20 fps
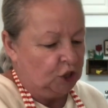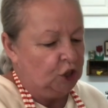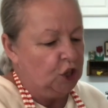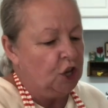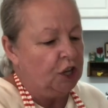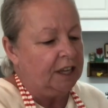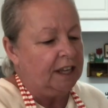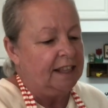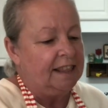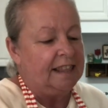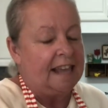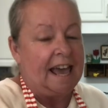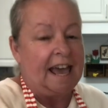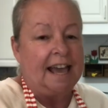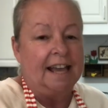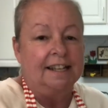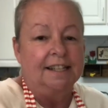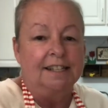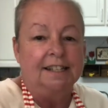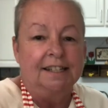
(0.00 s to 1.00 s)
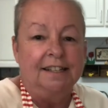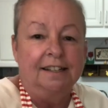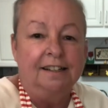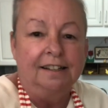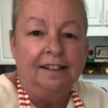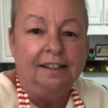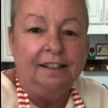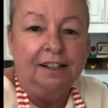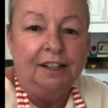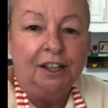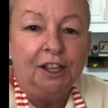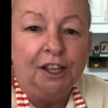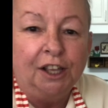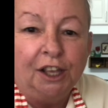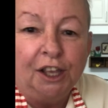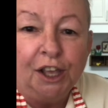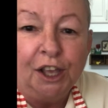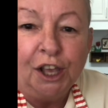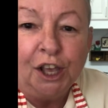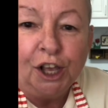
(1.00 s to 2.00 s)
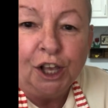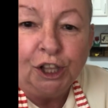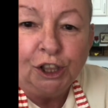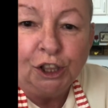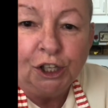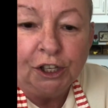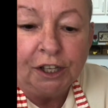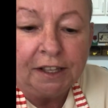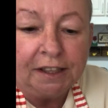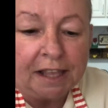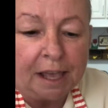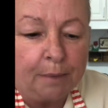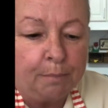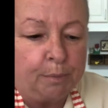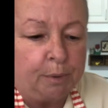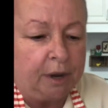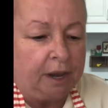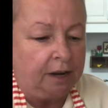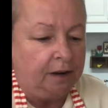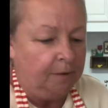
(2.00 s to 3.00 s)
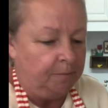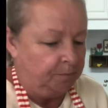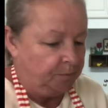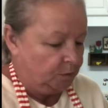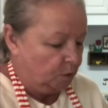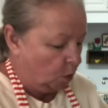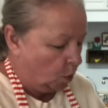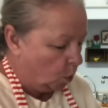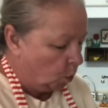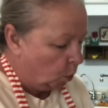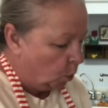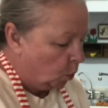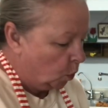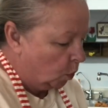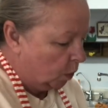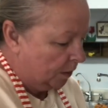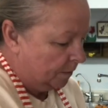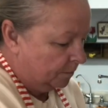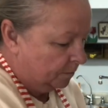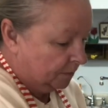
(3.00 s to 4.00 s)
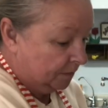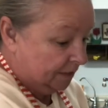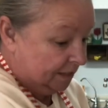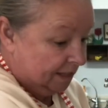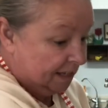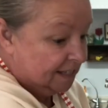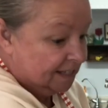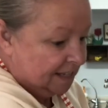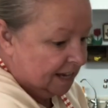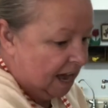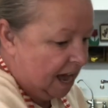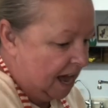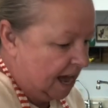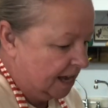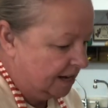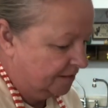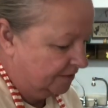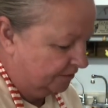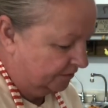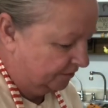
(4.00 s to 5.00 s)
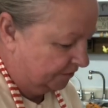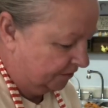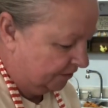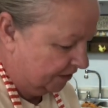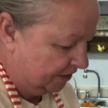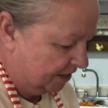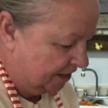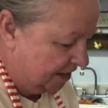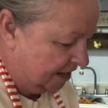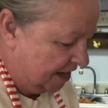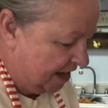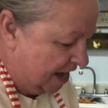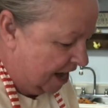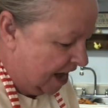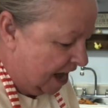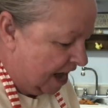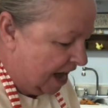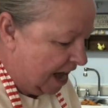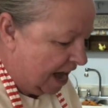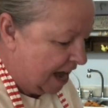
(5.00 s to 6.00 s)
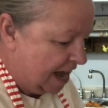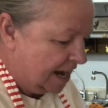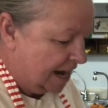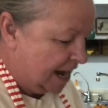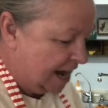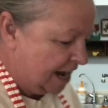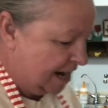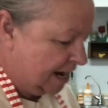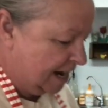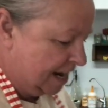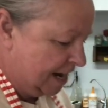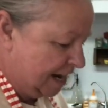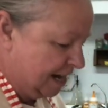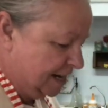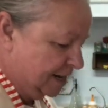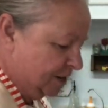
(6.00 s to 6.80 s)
look at that. Look at that bread. It's hot. Hot, hot, hot.